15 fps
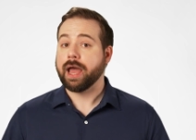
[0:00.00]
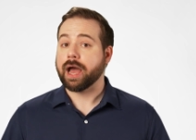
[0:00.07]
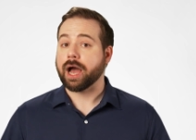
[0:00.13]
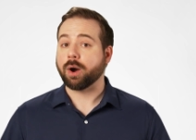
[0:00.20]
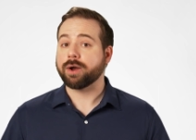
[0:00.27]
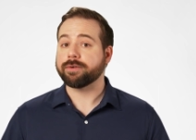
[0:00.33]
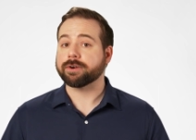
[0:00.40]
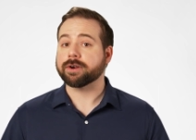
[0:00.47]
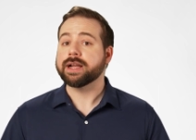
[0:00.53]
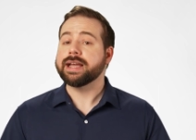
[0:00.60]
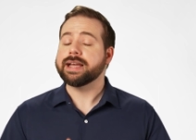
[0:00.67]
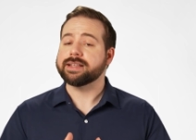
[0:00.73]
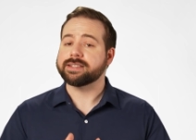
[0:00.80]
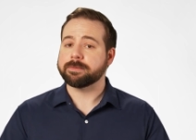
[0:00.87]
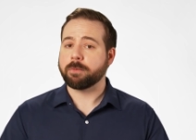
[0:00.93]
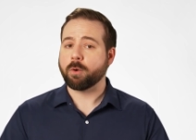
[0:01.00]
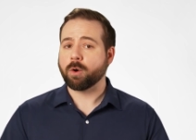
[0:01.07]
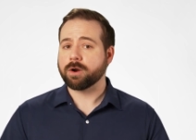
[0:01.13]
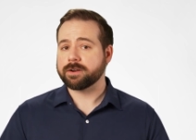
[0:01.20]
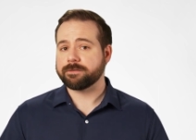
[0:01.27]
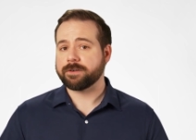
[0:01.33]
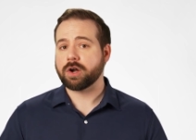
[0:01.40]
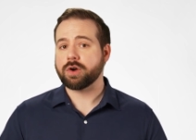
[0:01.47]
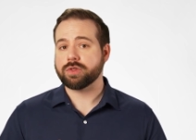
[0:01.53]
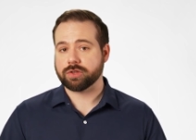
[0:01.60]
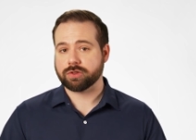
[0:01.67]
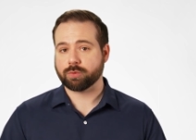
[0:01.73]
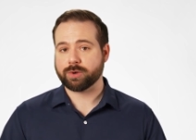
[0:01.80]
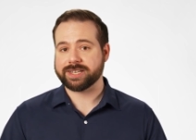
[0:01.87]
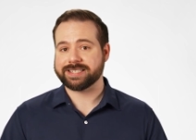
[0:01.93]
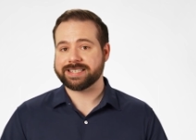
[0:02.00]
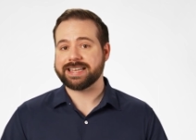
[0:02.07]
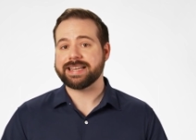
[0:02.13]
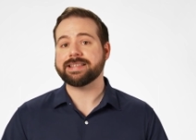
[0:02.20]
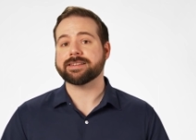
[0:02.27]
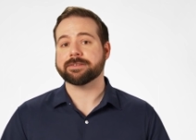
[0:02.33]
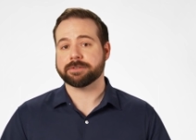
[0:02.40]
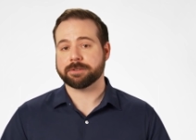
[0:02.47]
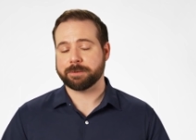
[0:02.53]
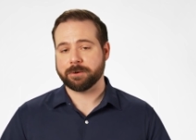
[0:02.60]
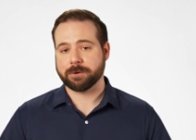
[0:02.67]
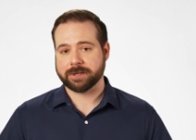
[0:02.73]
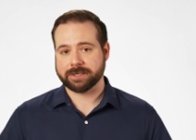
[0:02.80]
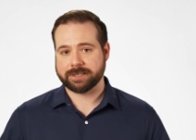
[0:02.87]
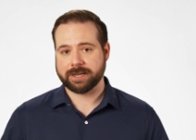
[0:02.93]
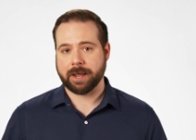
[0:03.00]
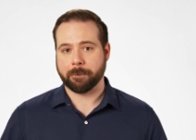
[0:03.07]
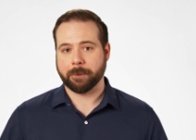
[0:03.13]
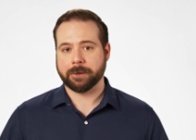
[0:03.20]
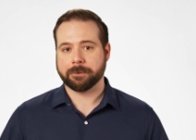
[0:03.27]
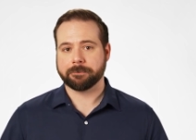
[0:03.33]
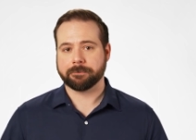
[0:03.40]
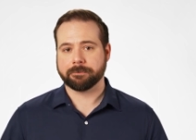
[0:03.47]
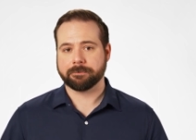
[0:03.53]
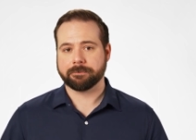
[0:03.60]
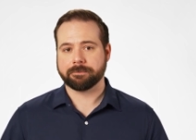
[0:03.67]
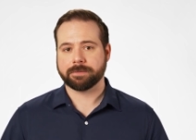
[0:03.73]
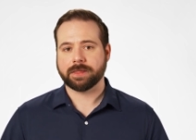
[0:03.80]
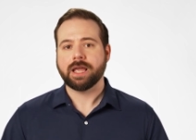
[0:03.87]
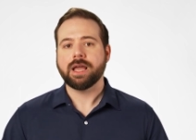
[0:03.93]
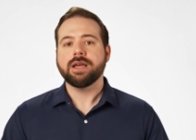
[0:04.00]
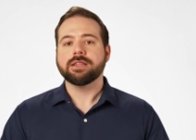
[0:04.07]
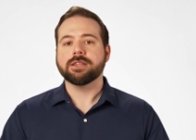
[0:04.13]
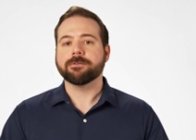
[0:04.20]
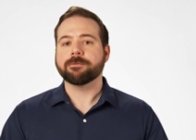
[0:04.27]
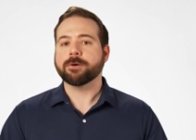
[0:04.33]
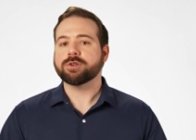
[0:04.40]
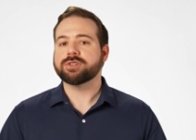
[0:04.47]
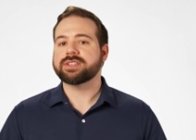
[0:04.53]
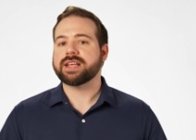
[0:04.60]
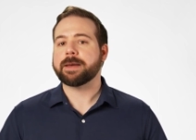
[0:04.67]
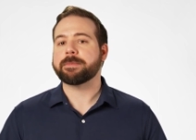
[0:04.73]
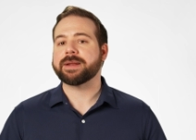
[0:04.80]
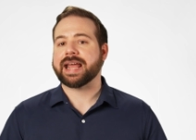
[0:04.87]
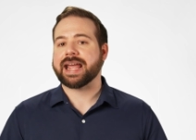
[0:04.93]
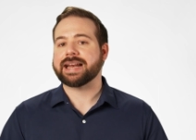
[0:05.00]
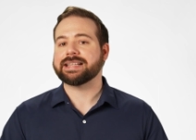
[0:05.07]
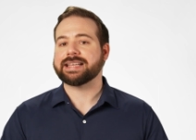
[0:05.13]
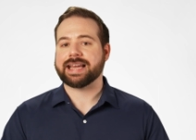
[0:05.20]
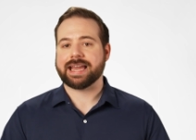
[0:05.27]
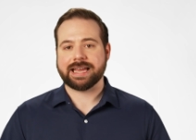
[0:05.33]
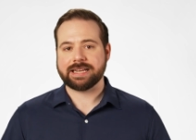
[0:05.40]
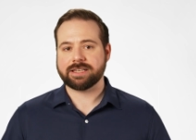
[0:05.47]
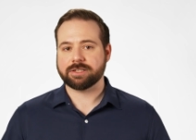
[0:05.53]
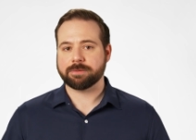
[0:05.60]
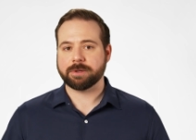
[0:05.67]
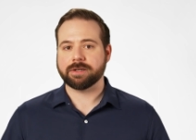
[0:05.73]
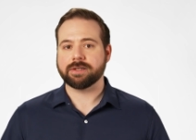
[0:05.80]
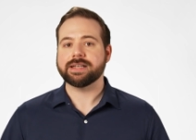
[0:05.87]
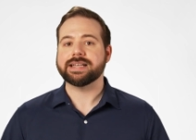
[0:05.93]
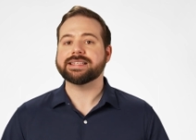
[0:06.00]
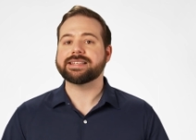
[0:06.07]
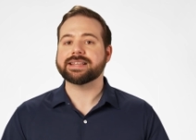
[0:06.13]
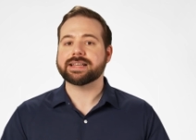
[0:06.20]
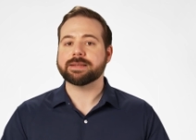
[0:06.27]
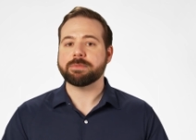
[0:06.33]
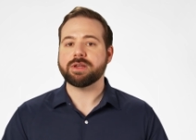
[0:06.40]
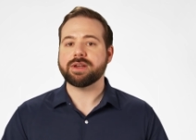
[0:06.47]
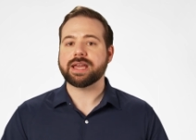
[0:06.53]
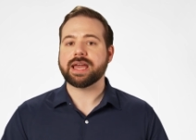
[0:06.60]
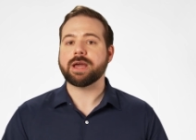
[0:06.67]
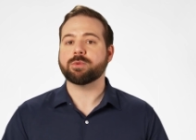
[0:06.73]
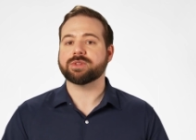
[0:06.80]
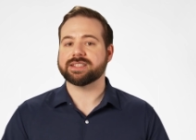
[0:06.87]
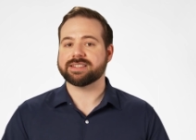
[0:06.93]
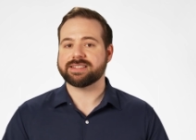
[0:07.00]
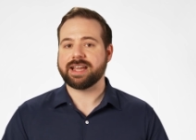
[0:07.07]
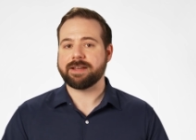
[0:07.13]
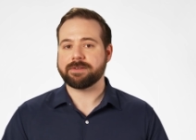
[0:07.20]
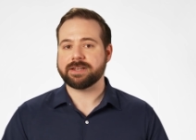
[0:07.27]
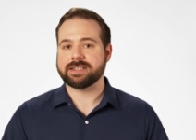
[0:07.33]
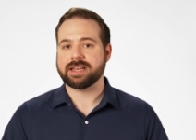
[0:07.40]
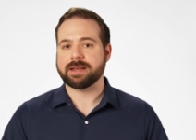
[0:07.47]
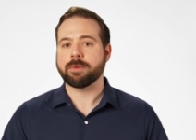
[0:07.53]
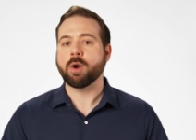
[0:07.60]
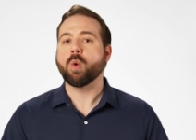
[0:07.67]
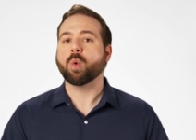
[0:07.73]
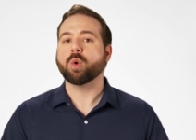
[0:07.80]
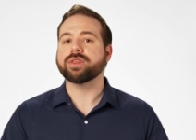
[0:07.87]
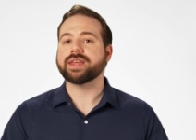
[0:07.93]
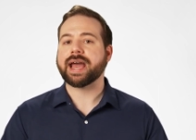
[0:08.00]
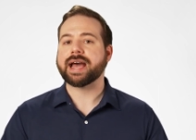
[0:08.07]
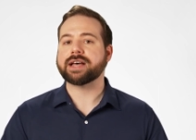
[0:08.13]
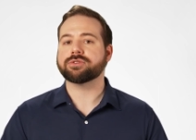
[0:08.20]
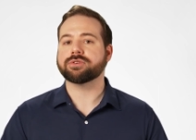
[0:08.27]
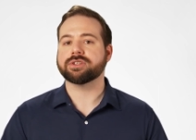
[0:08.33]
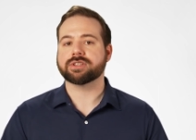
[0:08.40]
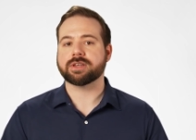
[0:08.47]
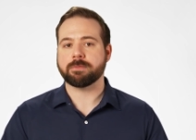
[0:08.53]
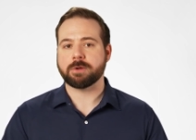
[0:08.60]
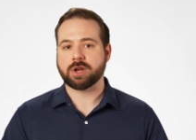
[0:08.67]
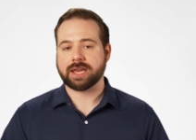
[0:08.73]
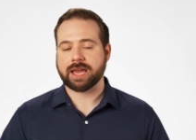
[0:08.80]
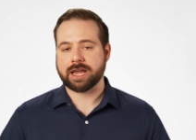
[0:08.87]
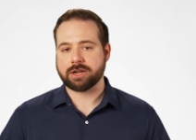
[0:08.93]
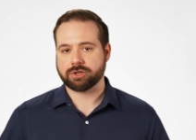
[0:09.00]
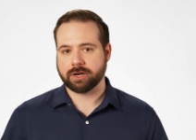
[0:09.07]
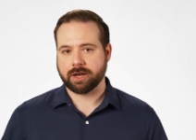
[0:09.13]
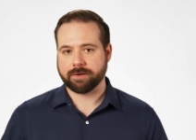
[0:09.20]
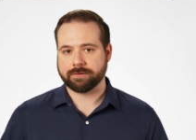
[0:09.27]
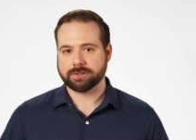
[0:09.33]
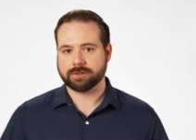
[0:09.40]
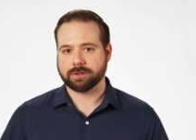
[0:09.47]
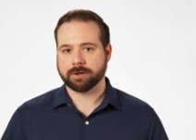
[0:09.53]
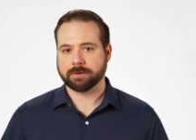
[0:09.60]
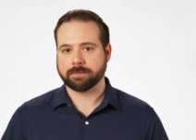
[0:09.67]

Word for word: However, it's important to follow the three C's of spill containment. The first step in handling any spill is to communicate with the safety team or the hazardous communication officer.